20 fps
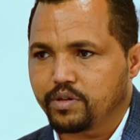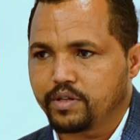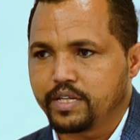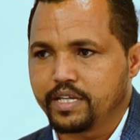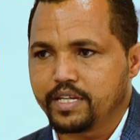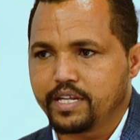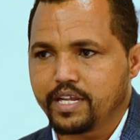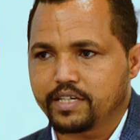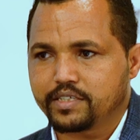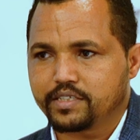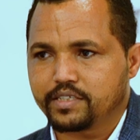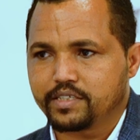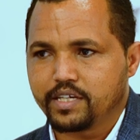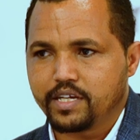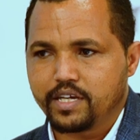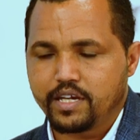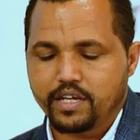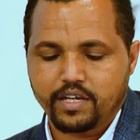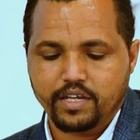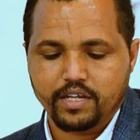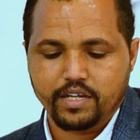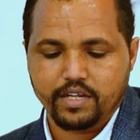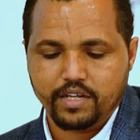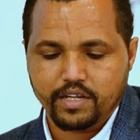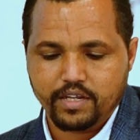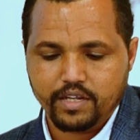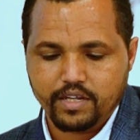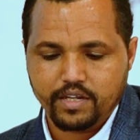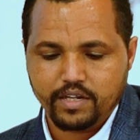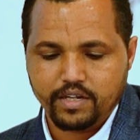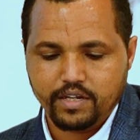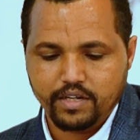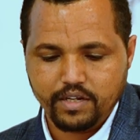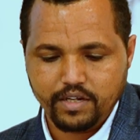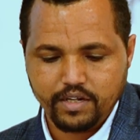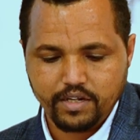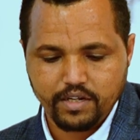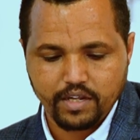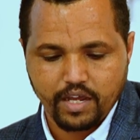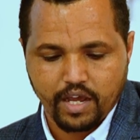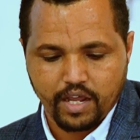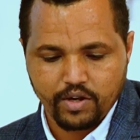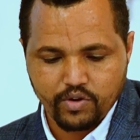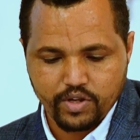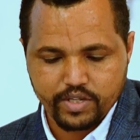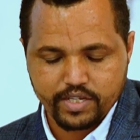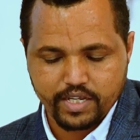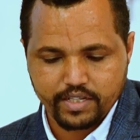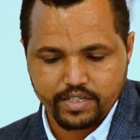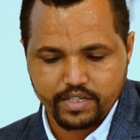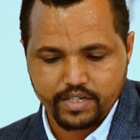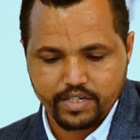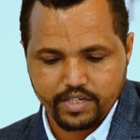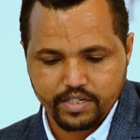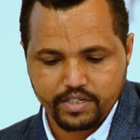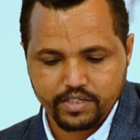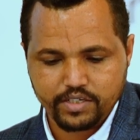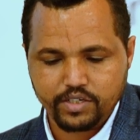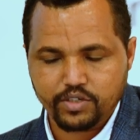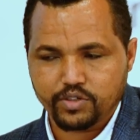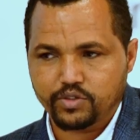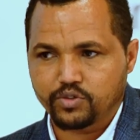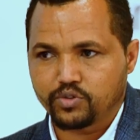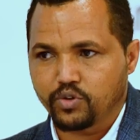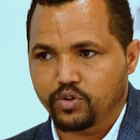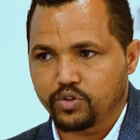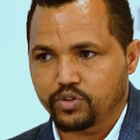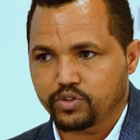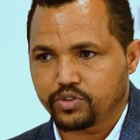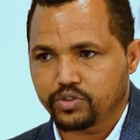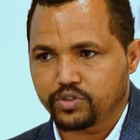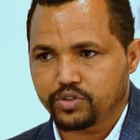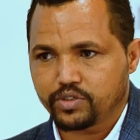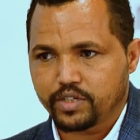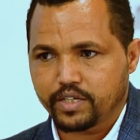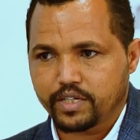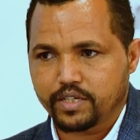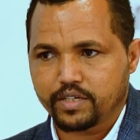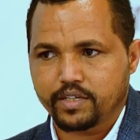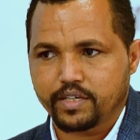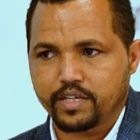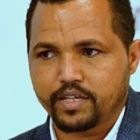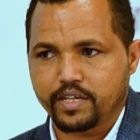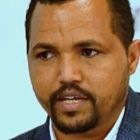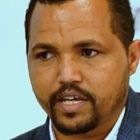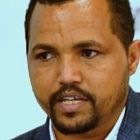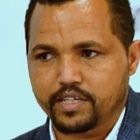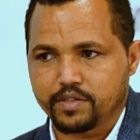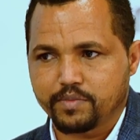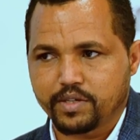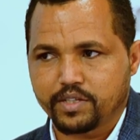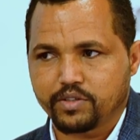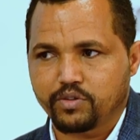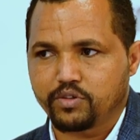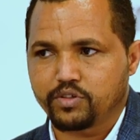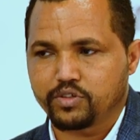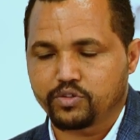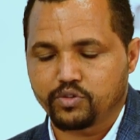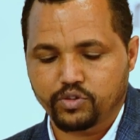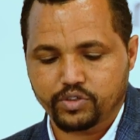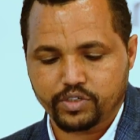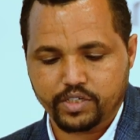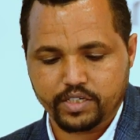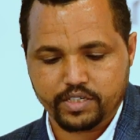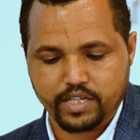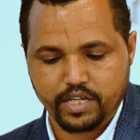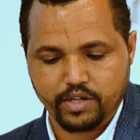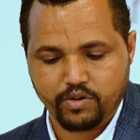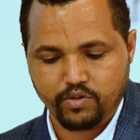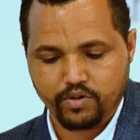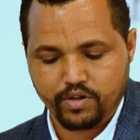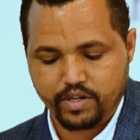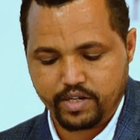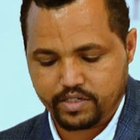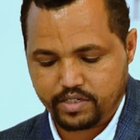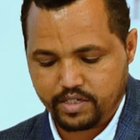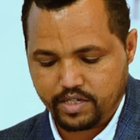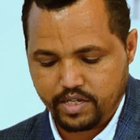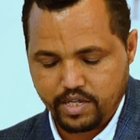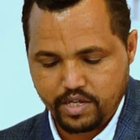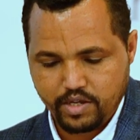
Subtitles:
leaders. Adolescent needs those engagement on those stakeholders